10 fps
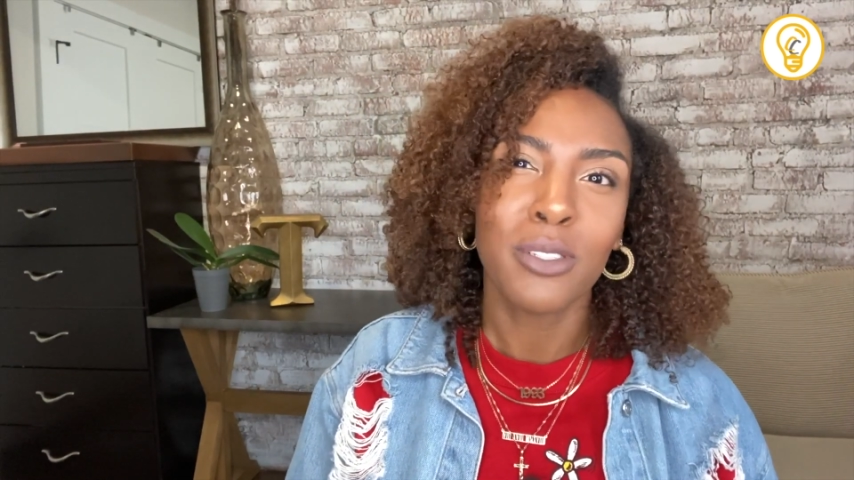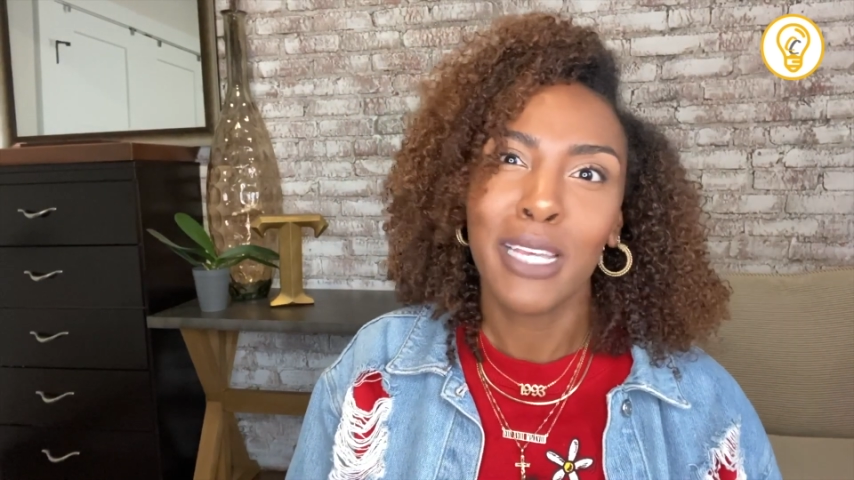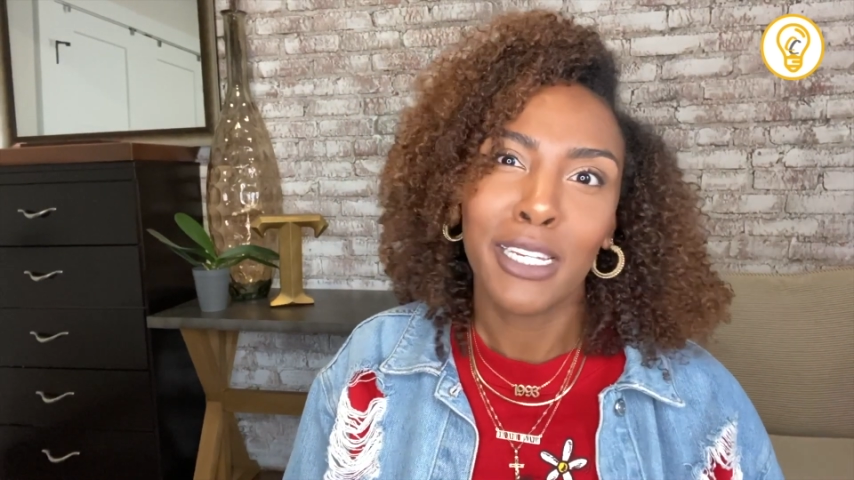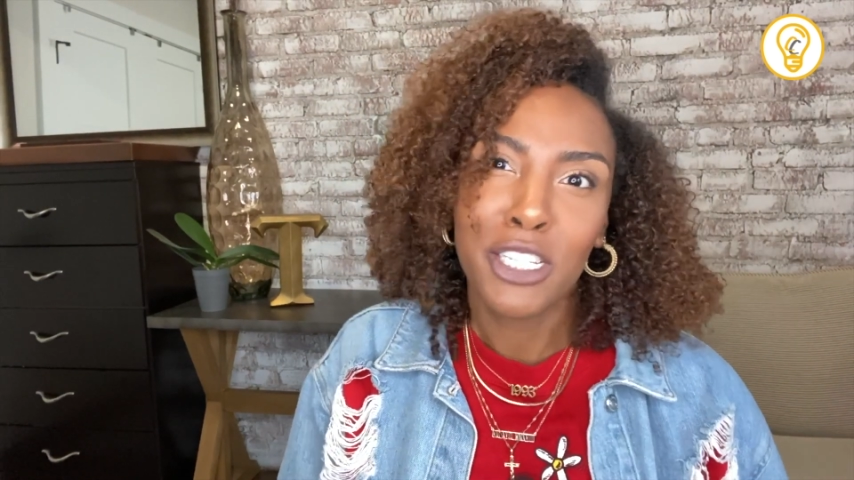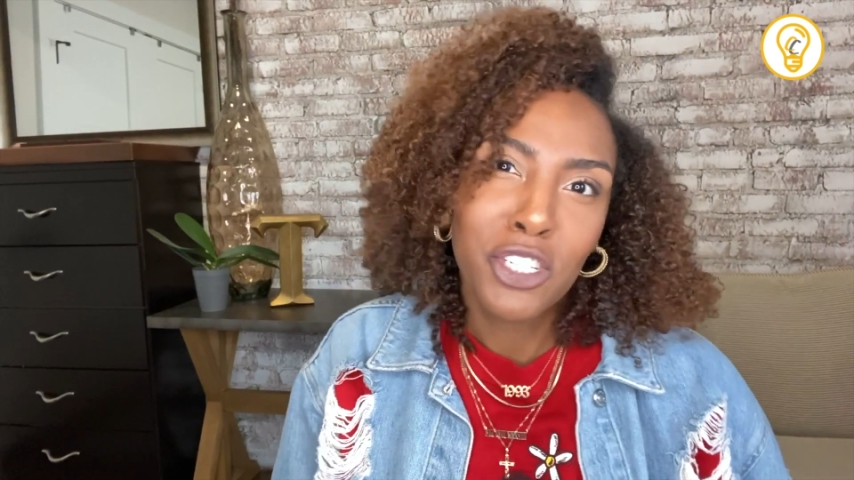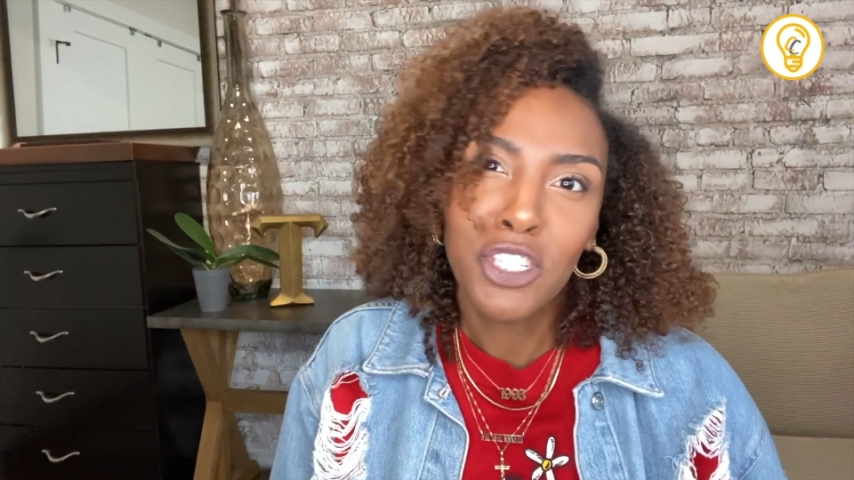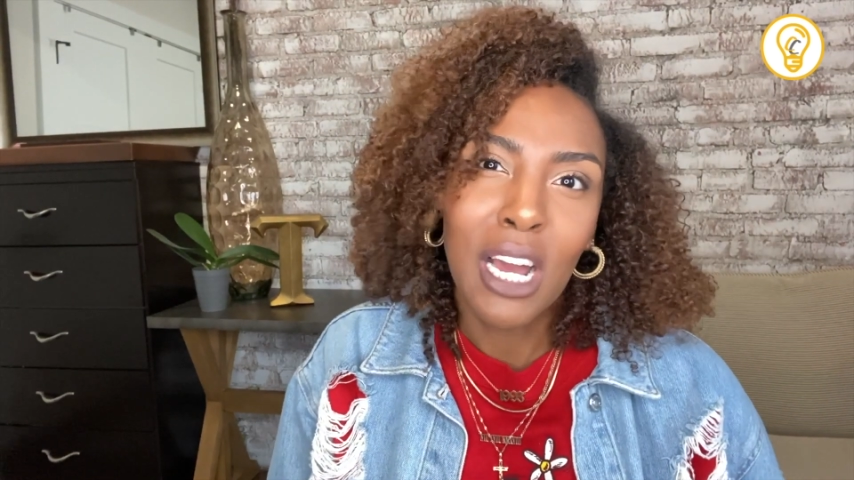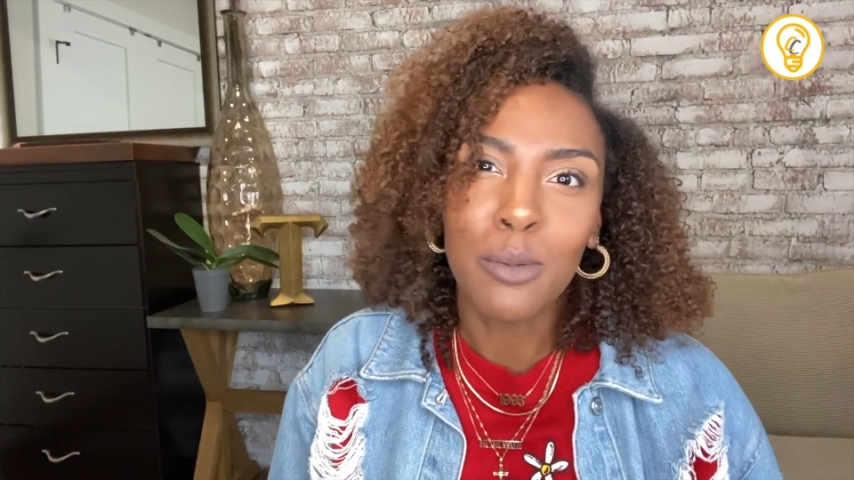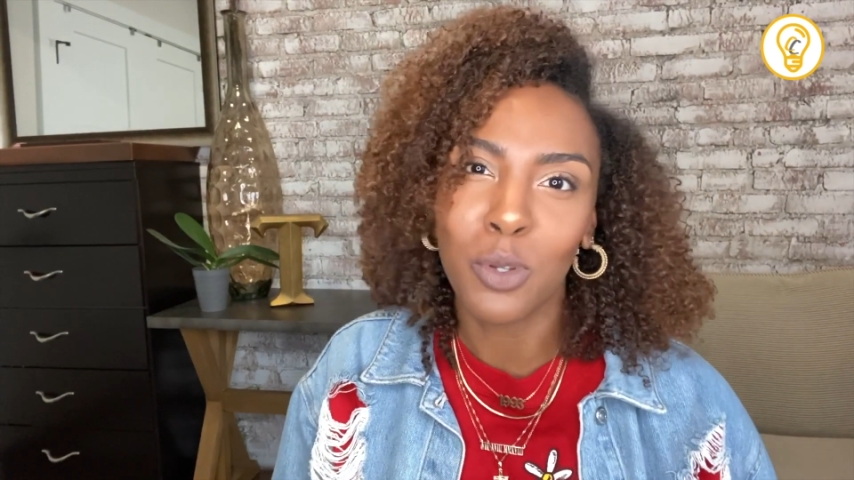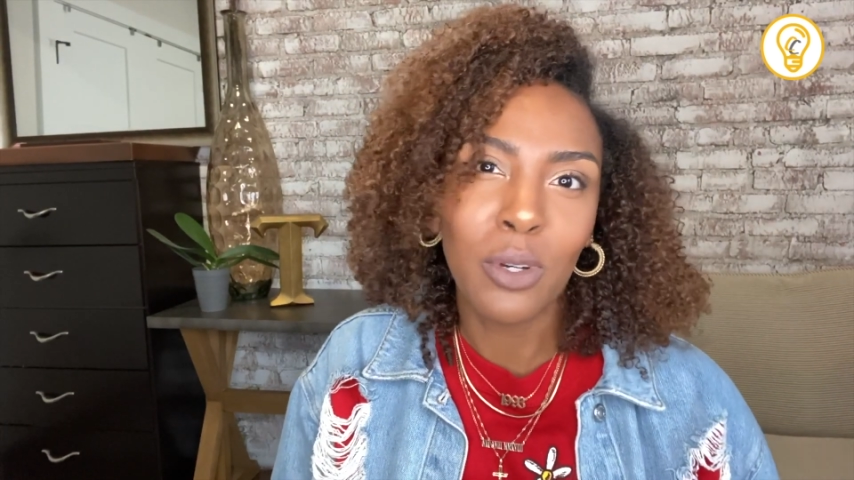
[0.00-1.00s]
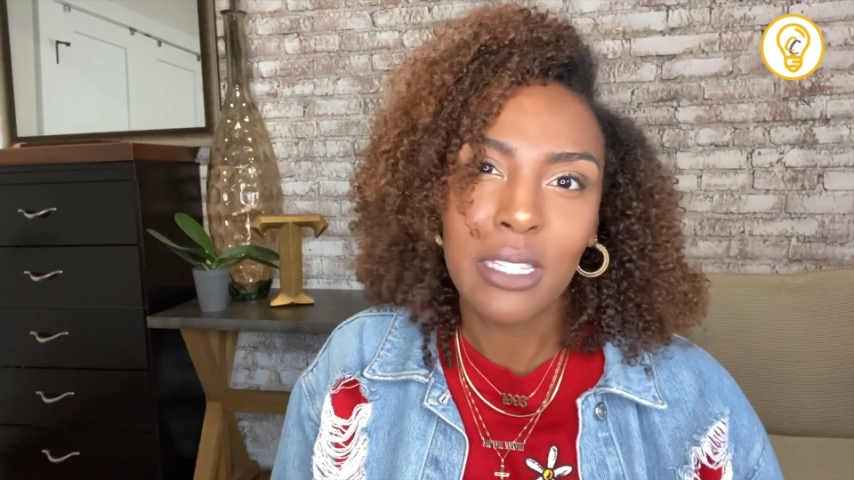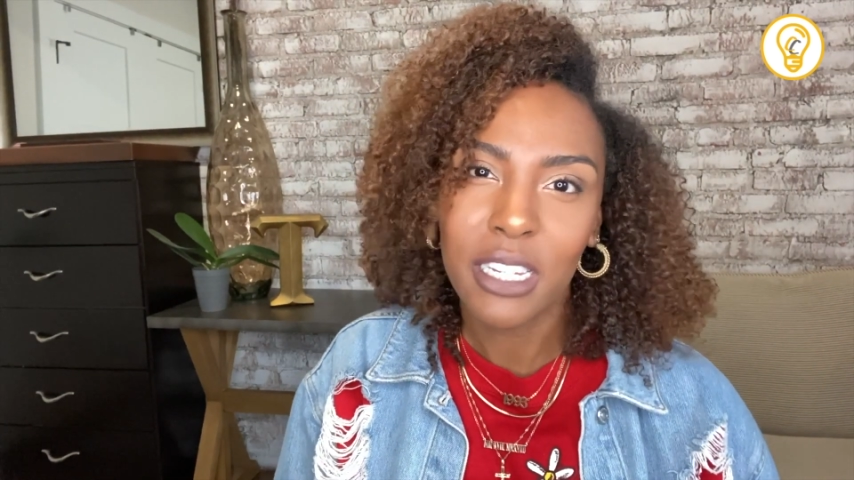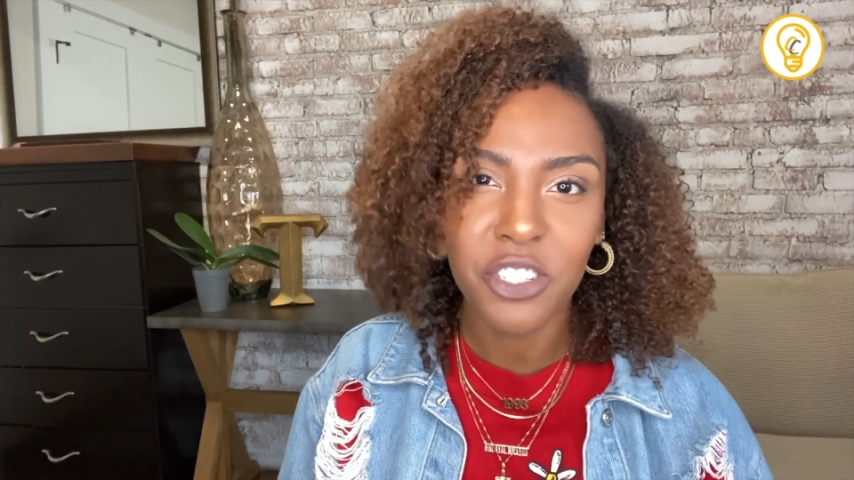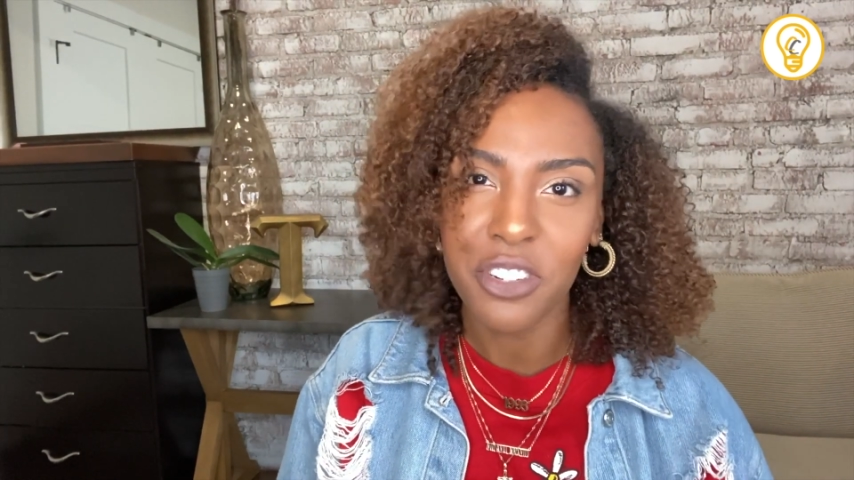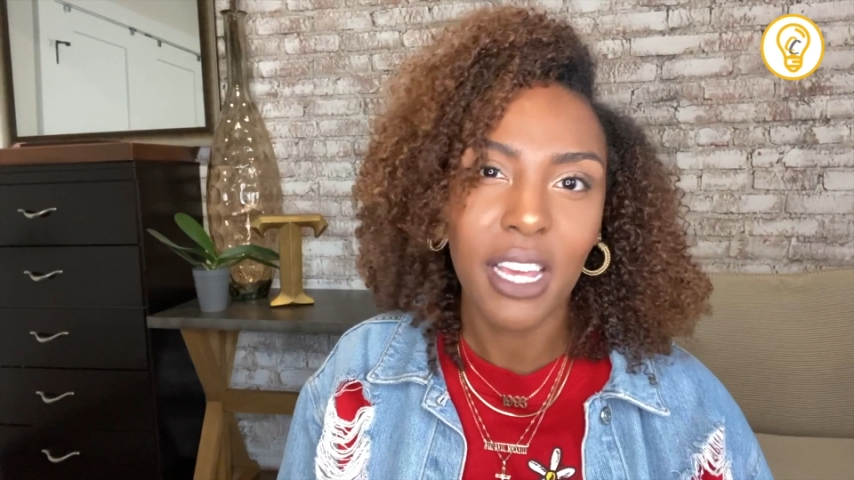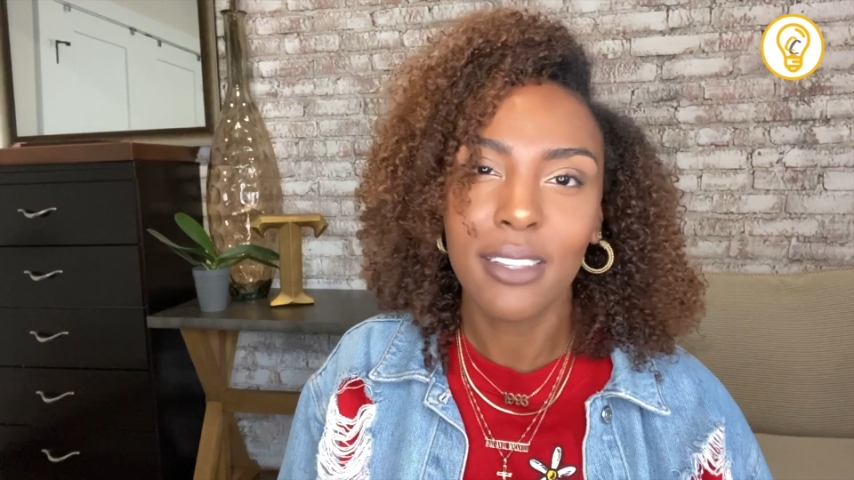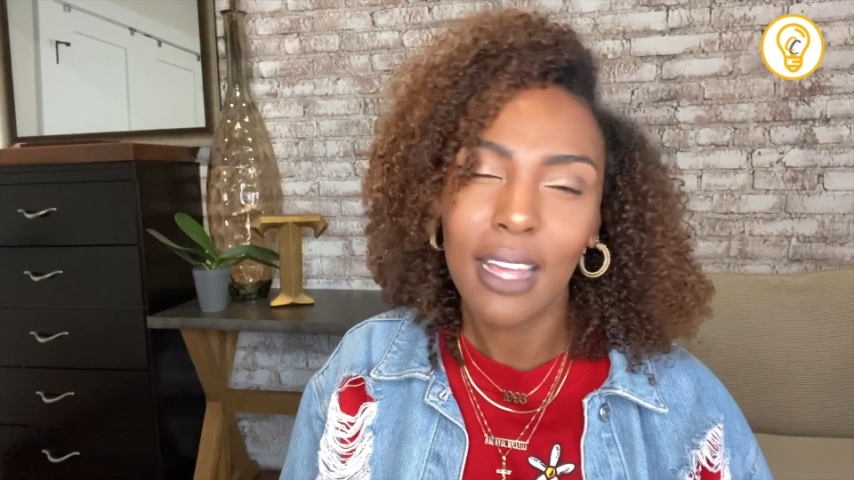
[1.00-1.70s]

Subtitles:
technician jobs on the internet.